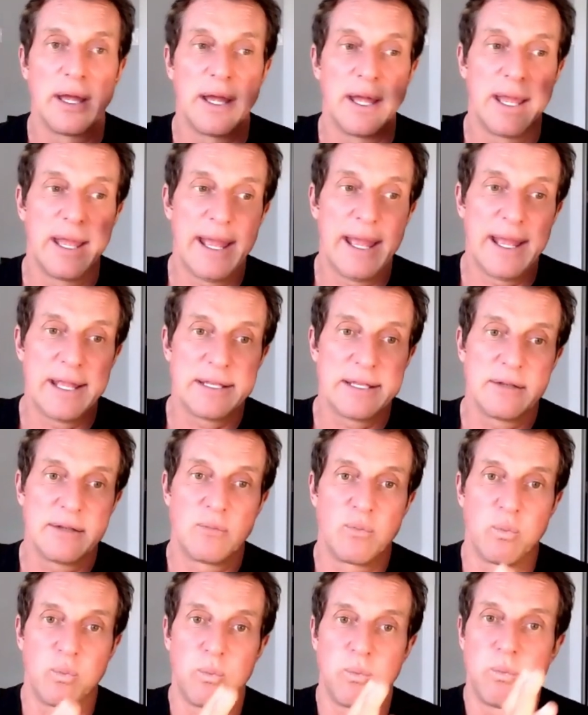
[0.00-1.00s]
And
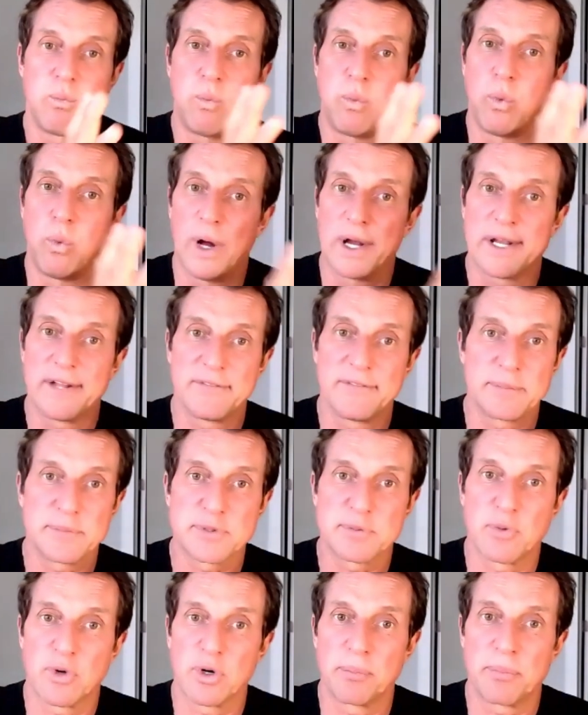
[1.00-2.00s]
one of them's
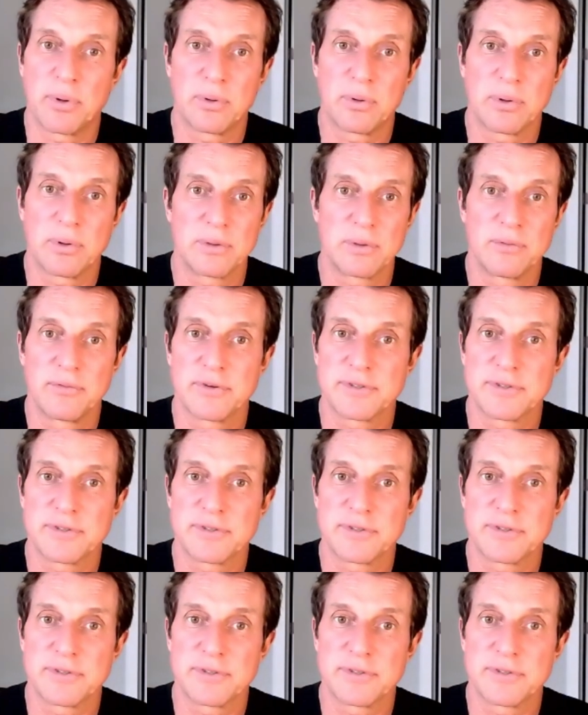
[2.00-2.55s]
more important